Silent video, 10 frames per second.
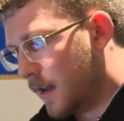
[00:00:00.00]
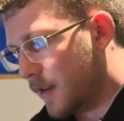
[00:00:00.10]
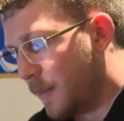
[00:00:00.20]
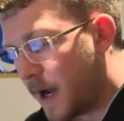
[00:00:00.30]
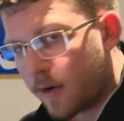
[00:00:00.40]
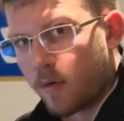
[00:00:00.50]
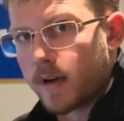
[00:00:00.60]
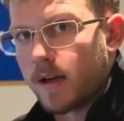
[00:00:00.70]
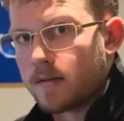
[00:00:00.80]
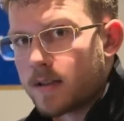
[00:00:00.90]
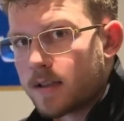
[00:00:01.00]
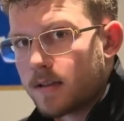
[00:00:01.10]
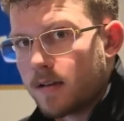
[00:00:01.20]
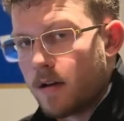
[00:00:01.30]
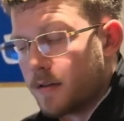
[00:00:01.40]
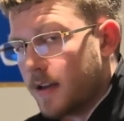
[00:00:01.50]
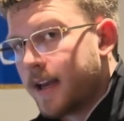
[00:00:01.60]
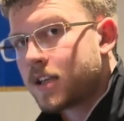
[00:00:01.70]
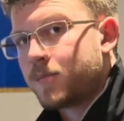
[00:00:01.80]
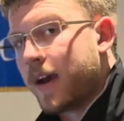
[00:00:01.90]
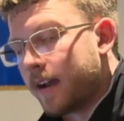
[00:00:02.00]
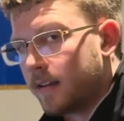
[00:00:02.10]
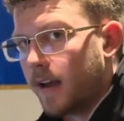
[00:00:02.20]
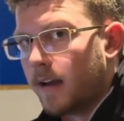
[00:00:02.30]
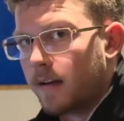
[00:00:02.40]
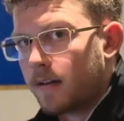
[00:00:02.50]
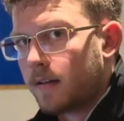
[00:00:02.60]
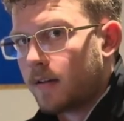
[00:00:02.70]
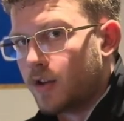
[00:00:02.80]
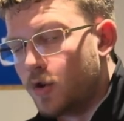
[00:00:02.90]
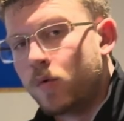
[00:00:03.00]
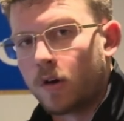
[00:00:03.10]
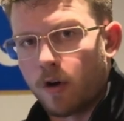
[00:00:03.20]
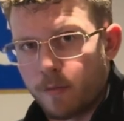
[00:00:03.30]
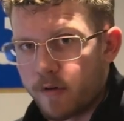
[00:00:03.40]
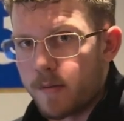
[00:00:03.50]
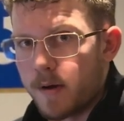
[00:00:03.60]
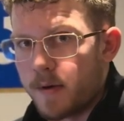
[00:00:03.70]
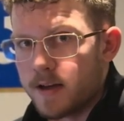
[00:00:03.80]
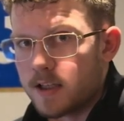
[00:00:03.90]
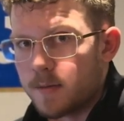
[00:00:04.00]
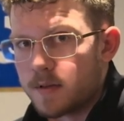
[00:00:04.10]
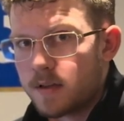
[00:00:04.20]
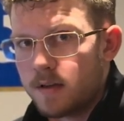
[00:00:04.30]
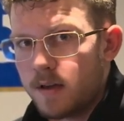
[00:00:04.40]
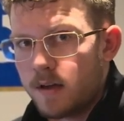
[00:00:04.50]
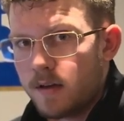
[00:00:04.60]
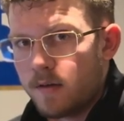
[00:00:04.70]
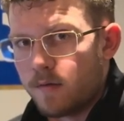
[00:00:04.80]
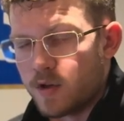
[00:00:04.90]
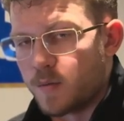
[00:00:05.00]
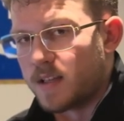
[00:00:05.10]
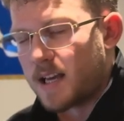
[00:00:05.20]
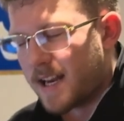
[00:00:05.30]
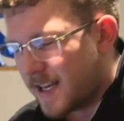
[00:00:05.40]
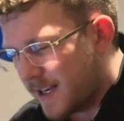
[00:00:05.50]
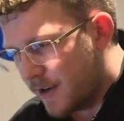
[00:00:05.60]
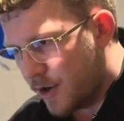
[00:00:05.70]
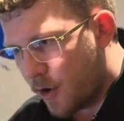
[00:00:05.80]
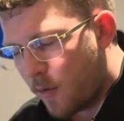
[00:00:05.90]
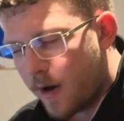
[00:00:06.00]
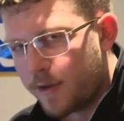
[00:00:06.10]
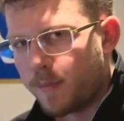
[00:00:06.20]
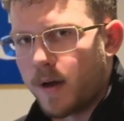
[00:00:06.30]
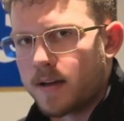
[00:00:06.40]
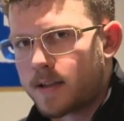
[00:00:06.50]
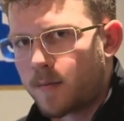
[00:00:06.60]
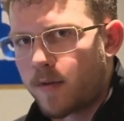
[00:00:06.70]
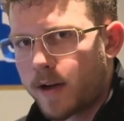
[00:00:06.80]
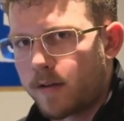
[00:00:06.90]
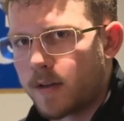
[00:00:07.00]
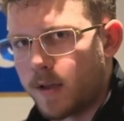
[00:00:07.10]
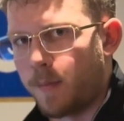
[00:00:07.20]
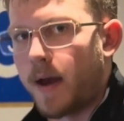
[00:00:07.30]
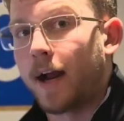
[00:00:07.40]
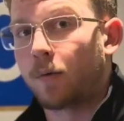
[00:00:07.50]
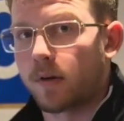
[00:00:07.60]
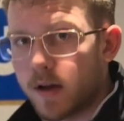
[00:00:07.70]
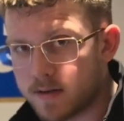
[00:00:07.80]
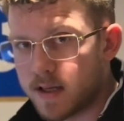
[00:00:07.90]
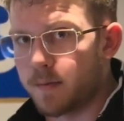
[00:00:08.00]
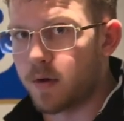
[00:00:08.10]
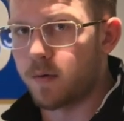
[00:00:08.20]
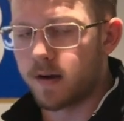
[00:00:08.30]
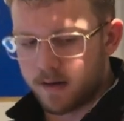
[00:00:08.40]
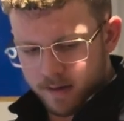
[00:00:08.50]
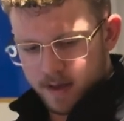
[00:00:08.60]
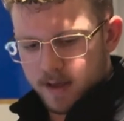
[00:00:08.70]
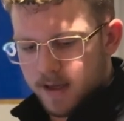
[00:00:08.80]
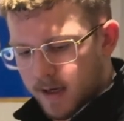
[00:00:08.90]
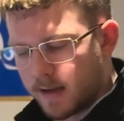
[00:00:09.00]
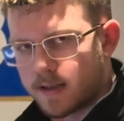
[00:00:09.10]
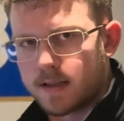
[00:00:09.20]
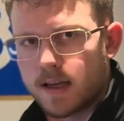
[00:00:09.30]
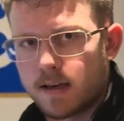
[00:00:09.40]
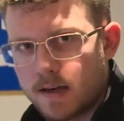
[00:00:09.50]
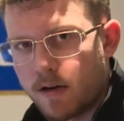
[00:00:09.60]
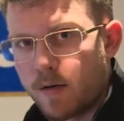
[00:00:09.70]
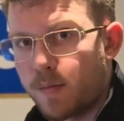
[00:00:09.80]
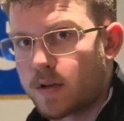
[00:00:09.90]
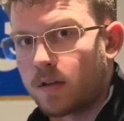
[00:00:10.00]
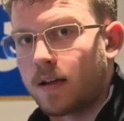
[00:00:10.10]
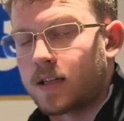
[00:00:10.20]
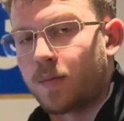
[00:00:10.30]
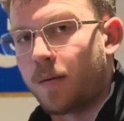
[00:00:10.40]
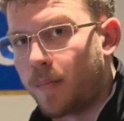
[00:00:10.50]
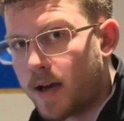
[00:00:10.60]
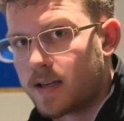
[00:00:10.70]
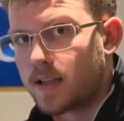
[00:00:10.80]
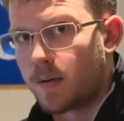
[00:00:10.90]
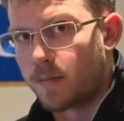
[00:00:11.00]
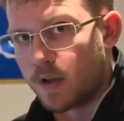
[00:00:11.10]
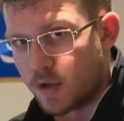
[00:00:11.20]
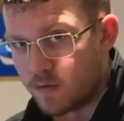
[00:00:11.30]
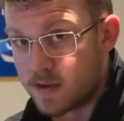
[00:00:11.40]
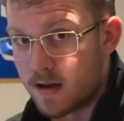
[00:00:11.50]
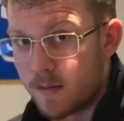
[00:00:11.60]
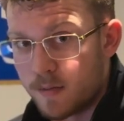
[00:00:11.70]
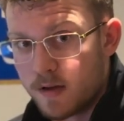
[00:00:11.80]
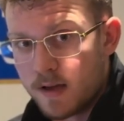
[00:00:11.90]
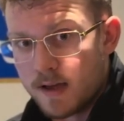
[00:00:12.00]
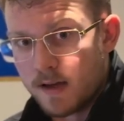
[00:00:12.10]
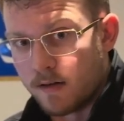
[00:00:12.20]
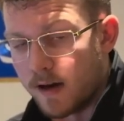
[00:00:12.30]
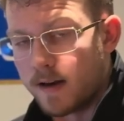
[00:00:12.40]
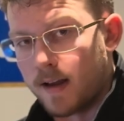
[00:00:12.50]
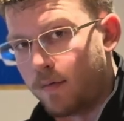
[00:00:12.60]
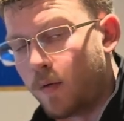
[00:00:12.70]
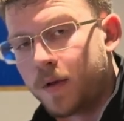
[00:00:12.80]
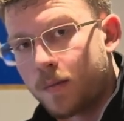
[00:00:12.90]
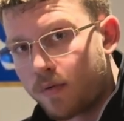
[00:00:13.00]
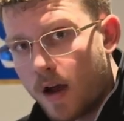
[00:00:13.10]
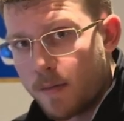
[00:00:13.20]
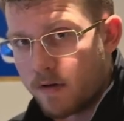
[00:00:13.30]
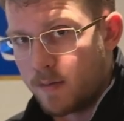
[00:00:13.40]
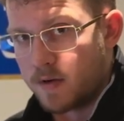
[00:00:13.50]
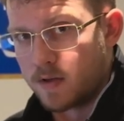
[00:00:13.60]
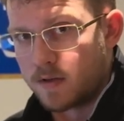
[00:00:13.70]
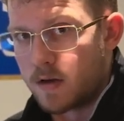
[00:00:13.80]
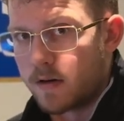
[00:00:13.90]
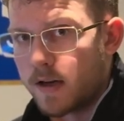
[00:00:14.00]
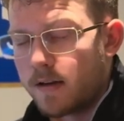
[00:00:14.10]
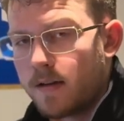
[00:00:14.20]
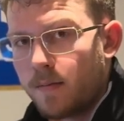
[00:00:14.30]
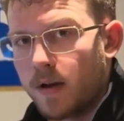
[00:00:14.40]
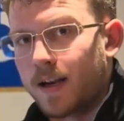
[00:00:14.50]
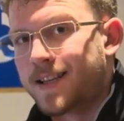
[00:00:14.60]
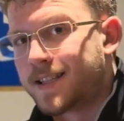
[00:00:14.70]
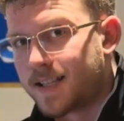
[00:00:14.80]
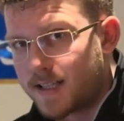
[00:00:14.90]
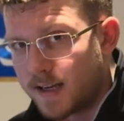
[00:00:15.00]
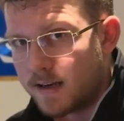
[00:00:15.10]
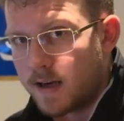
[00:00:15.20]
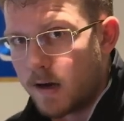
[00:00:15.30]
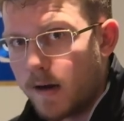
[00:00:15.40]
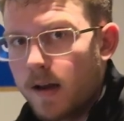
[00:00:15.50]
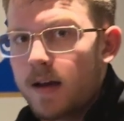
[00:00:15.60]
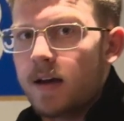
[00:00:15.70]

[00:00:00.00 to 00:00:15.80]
The back workouts on the next back day do incorporate my biceps, which means I need no other bicep workout than the back workouts I'm doing, getting the secondary muscle as my bicep used up, right? It won't be the primary muscle targeted, but it is the secondary,